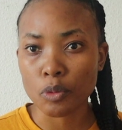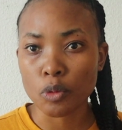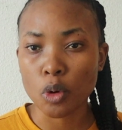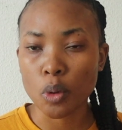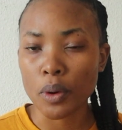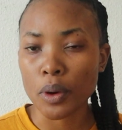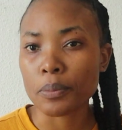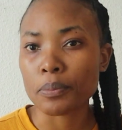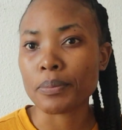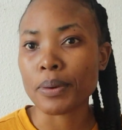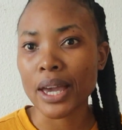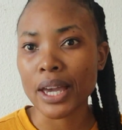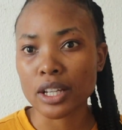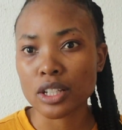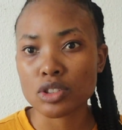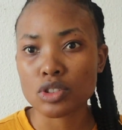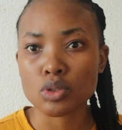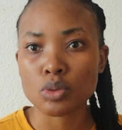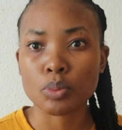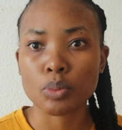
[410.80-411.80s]
going
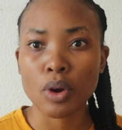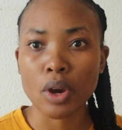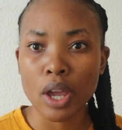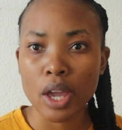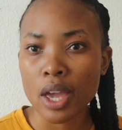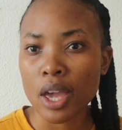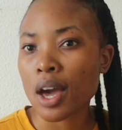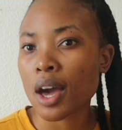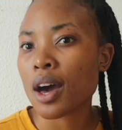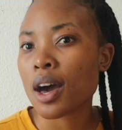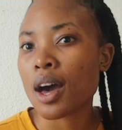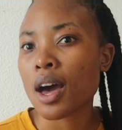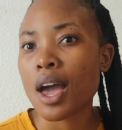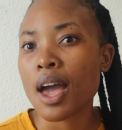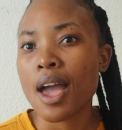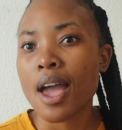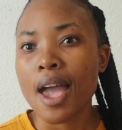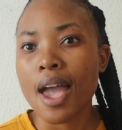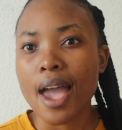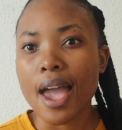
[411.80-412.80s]
back to prayer
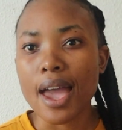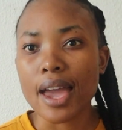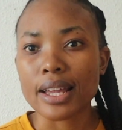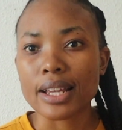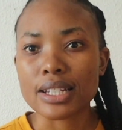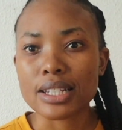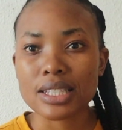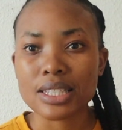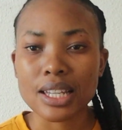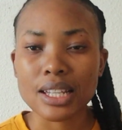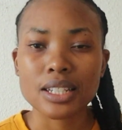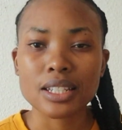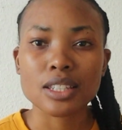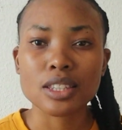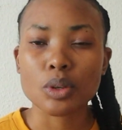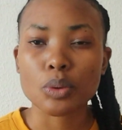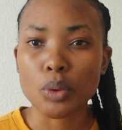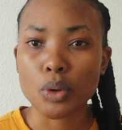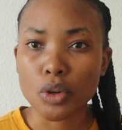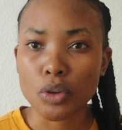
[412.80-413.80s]
and
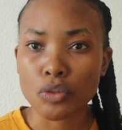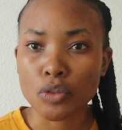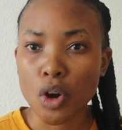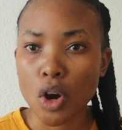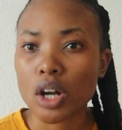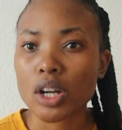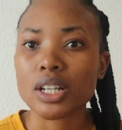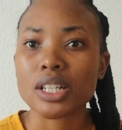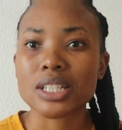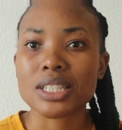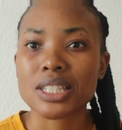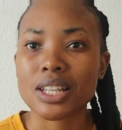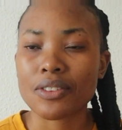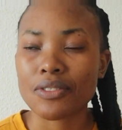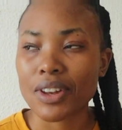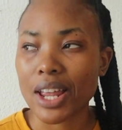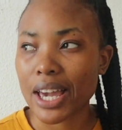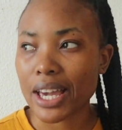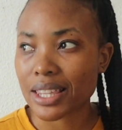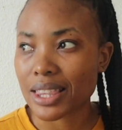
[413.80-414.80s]
studying the word of God and
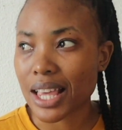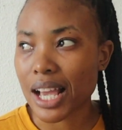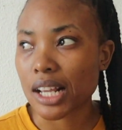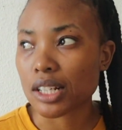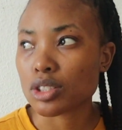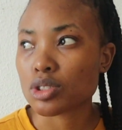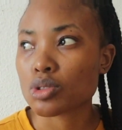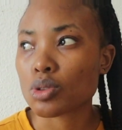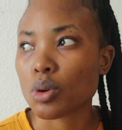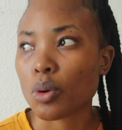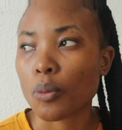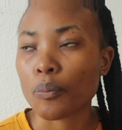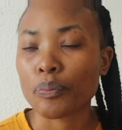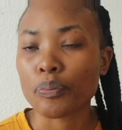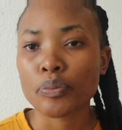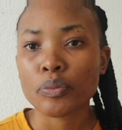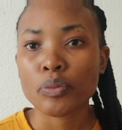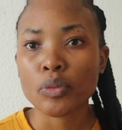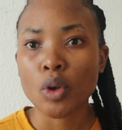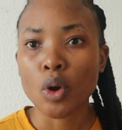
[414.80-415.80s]
stuff like that. So
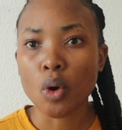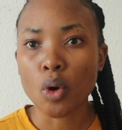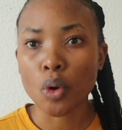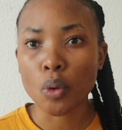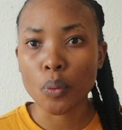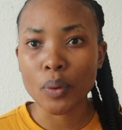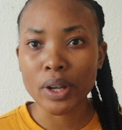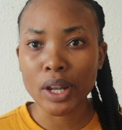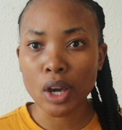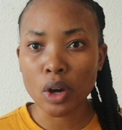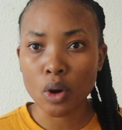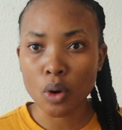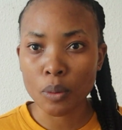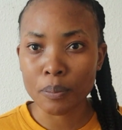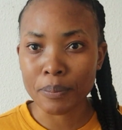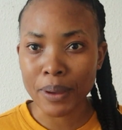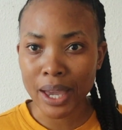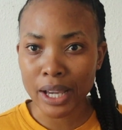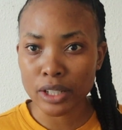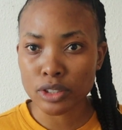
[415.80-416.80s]
when I go
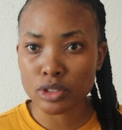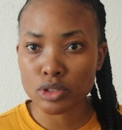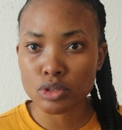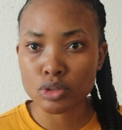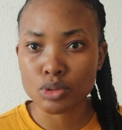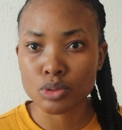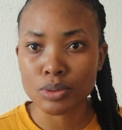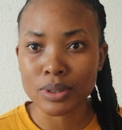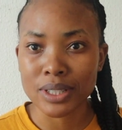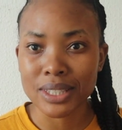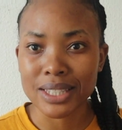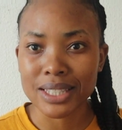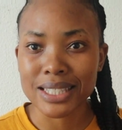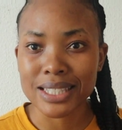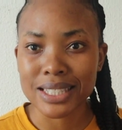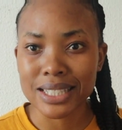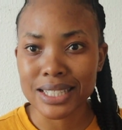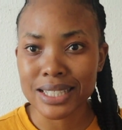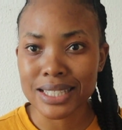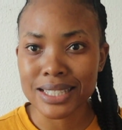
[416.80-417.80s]
back to doing the
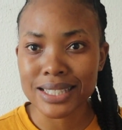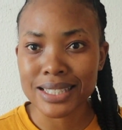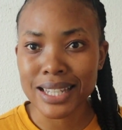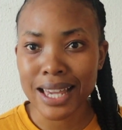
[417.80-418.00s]
sit